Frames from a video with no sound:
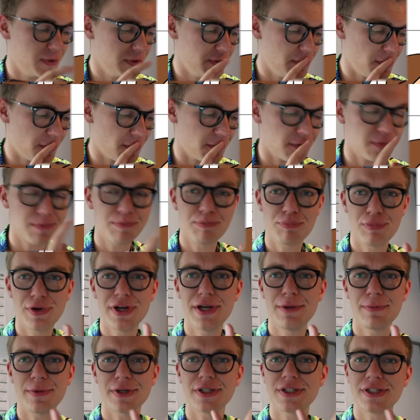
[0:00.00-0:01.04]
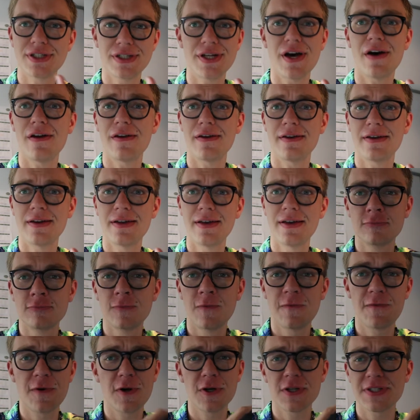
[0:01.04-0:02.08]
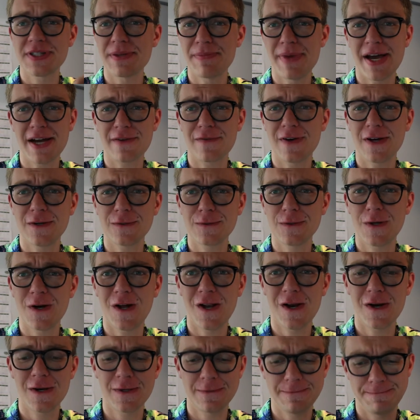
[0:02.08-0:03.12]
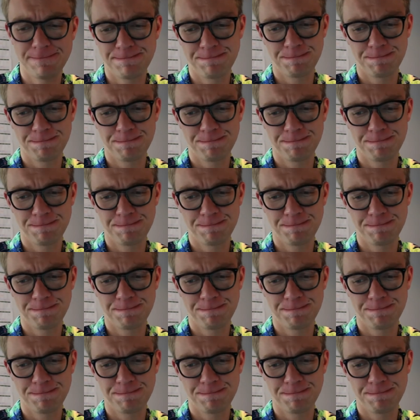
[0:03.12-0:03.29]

you're pretty much done. First, the background color.